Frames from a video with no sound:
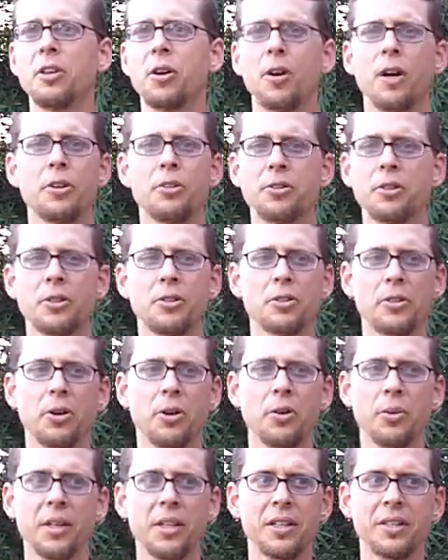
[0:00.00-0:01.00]
You know, 100 years
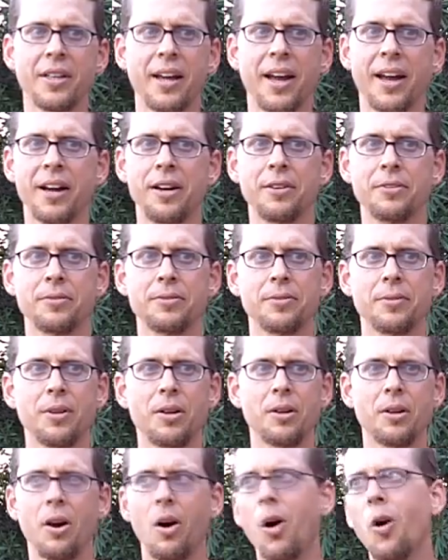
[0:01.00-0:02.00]
ago we didn't have
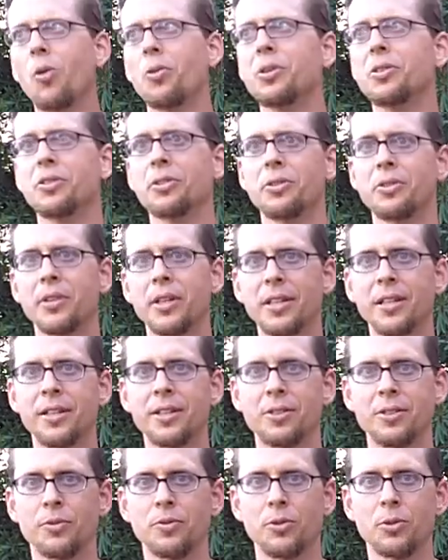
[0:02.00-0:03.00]
all these
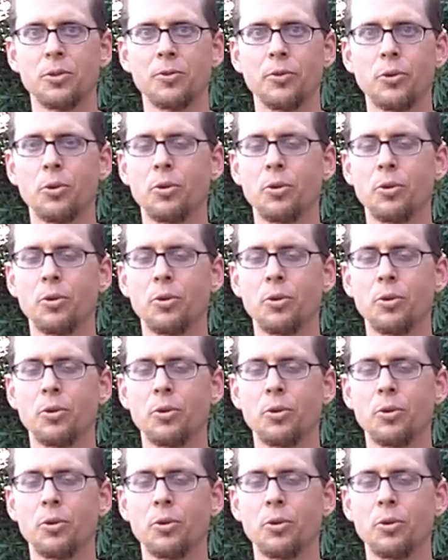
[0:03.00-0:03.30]
ingredients in food.